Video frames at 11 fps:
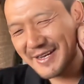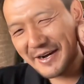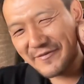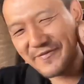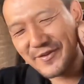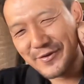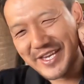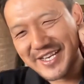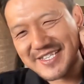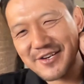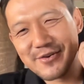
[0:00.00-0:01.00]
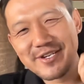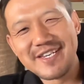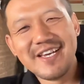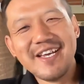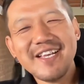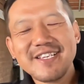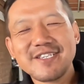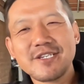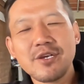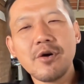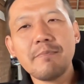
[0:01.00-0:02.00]
a few years ago.
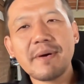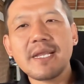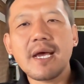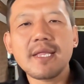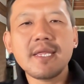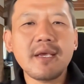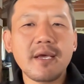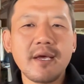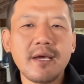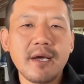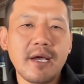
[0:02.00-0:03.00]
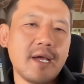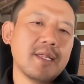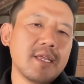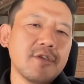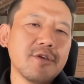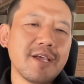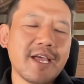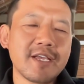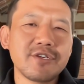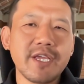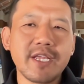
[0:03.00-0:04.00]
So, but I think you
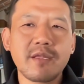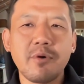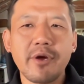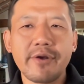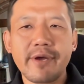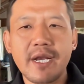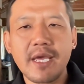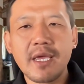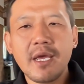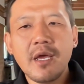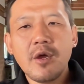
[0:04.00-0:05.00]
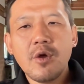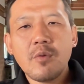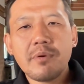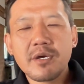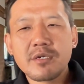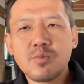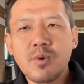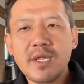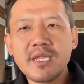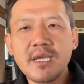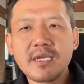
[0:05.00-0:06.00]
actually hit the point, right? Like, because one
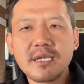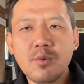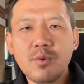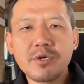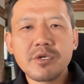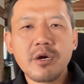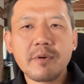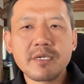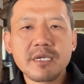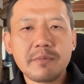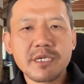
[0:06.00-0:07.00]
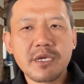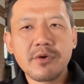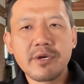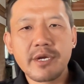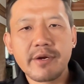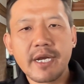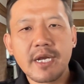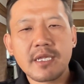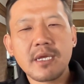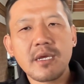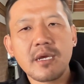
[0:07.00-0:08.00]
thing is like when you talk about cybersecurity, right? I
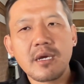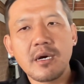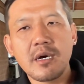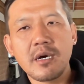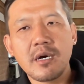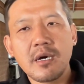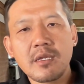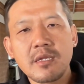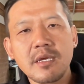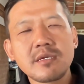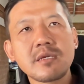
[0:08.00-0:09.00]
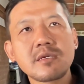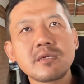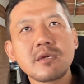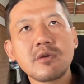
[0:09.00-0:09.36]
think there's this